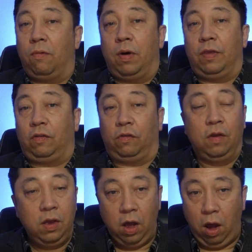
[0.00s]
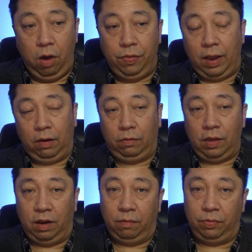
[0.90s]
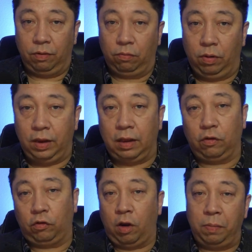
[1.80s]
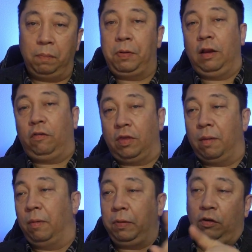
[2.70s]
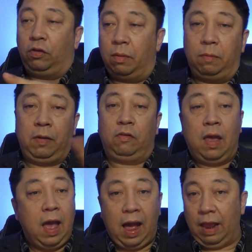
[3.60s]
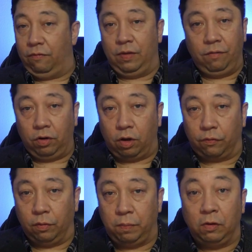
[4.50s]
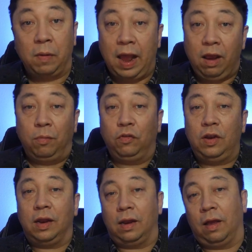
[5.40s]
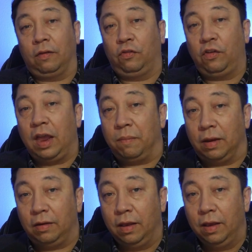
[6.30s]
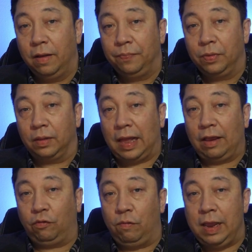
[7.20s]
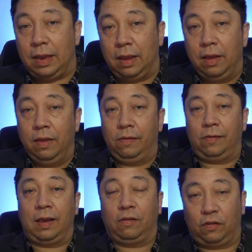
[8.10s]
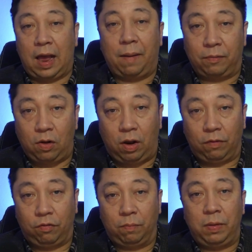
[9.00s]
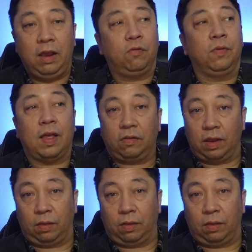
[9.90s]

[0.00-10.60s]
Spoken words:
one that says, oh, they're ruling against Trump, impeach them. I have never called for impeachment. I almost did a segment last week saying stop calling for impeachment. That's not the